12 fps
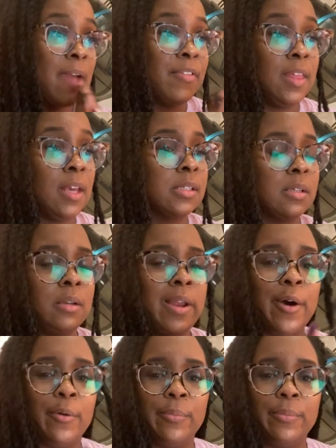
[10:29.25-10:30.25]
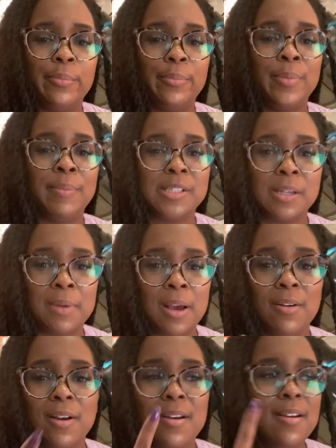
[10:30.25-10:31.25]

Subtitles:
Everything is, no, what am I talking about?